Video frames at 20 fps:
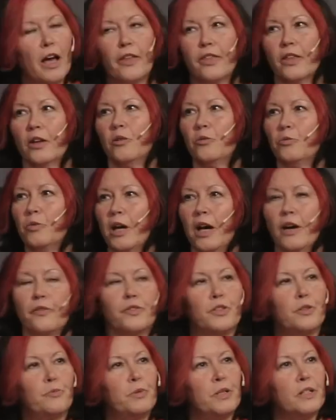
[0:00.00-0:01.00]
I think we
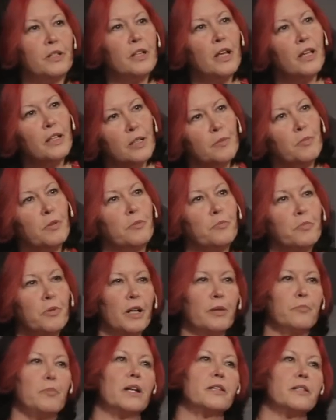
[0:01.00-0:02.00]
have to be sensible and
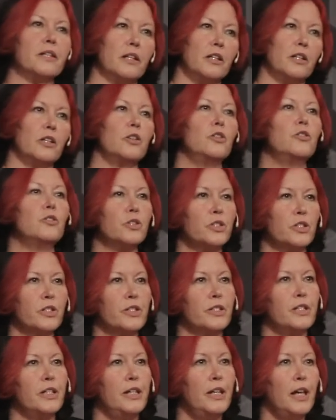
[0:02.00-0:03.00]
pragmatic and look to
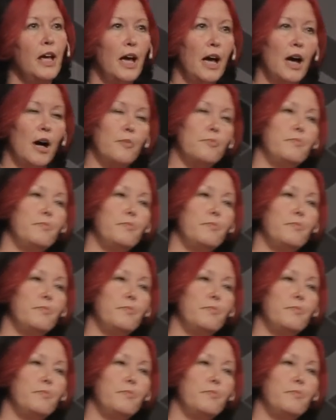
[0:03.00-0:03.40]
see how